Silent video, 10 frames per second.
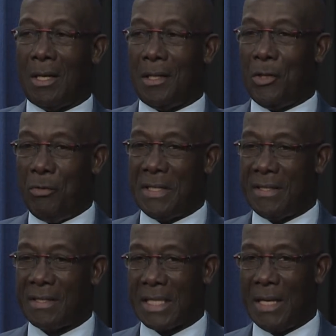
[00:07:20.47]
the
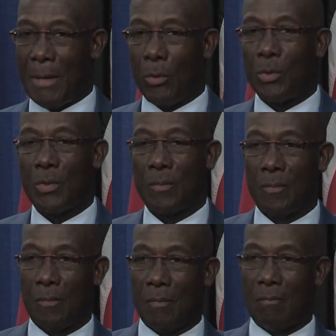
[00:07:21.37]
reasons came out.
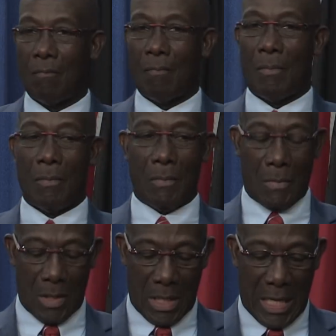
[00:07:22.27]

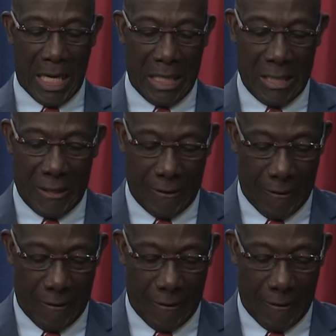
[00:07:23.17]
And